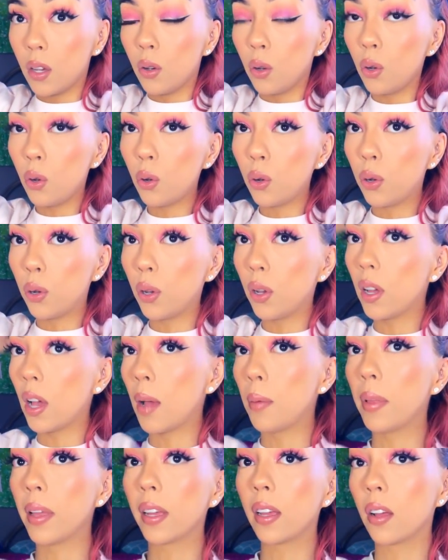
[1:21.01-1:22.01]
Whew,
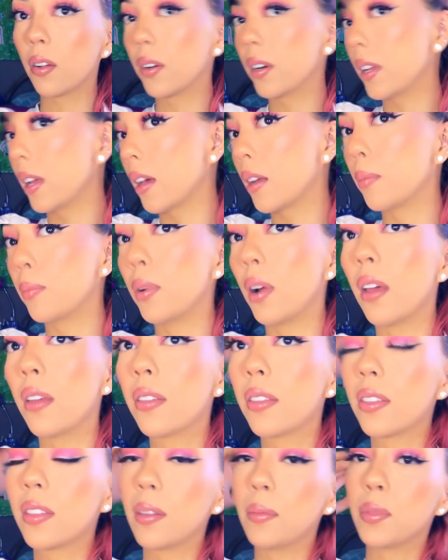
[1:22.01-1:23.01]
I'm like already out of
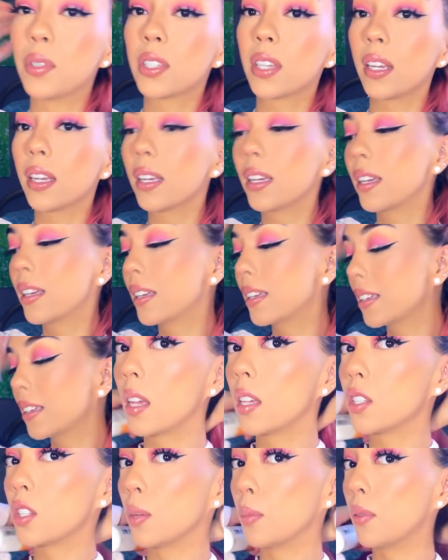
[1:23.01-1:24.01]
breath. I'm just kidding.
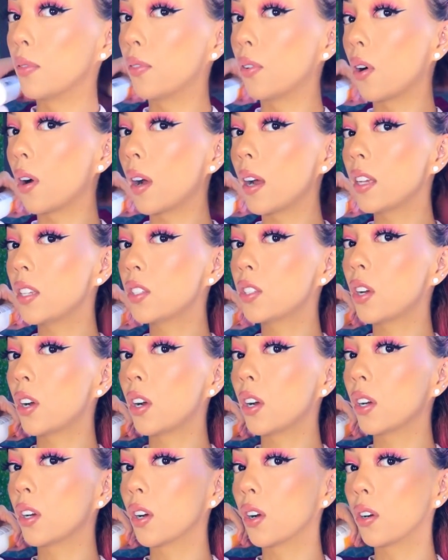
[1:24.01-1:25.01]
So before I
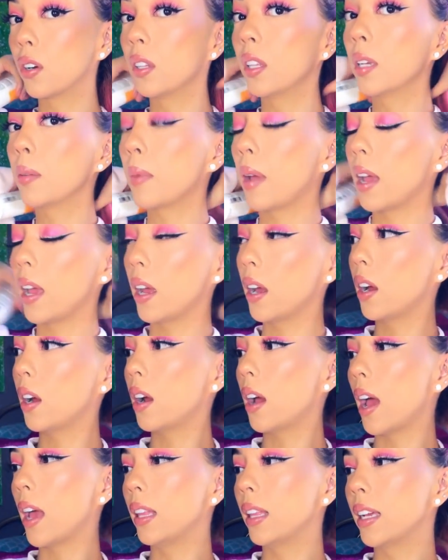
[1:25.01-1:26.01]
start curling my
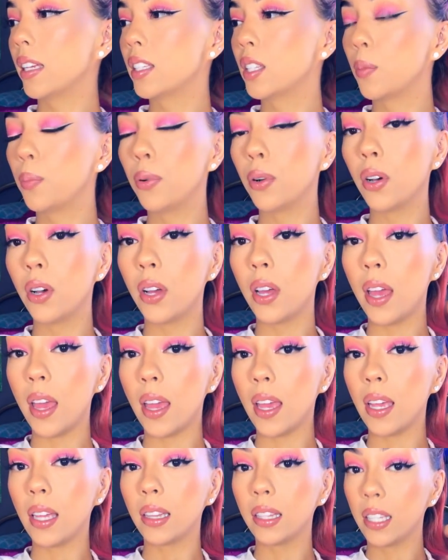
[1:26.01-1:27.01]
hair, I like to put
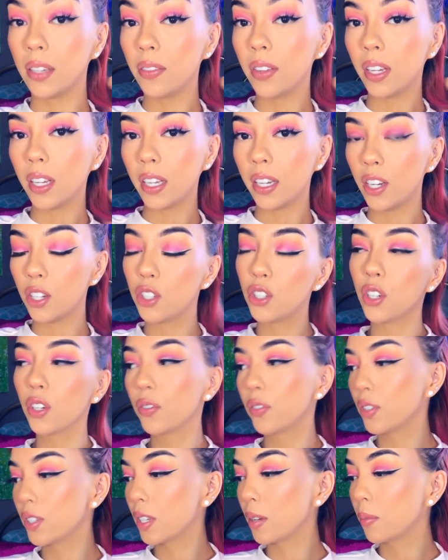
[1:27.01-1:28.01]
a leave-in conditioner
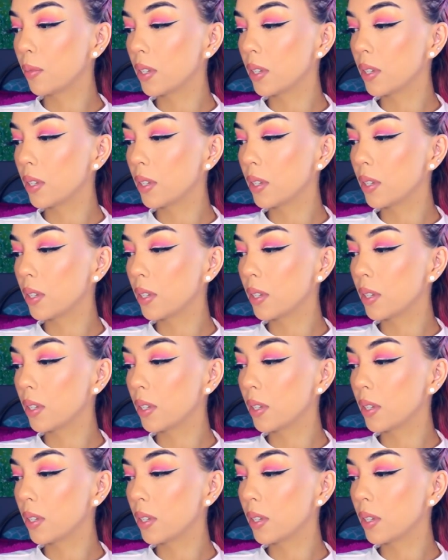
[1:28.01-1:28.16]
for some